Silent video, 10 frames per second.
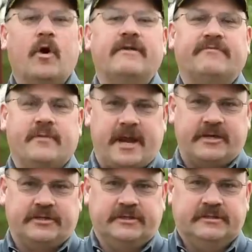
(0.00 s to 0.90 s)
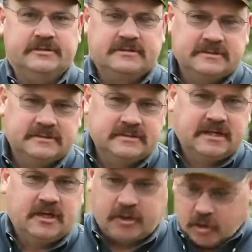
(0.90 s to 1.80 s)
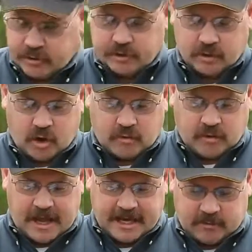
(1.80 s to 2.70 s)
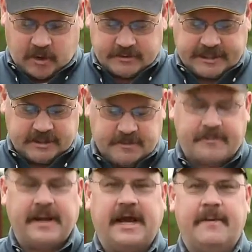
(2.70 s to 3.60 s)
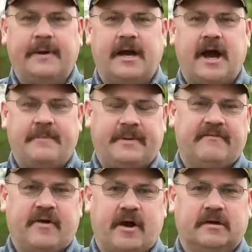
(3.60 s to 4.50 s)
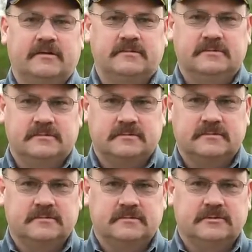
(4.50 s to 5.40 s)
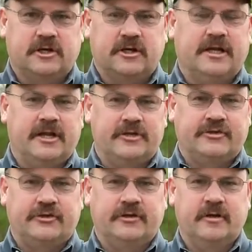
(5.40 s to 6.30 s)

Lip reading: information, go to your local HiQual dealer and pick up a copy of our current literature,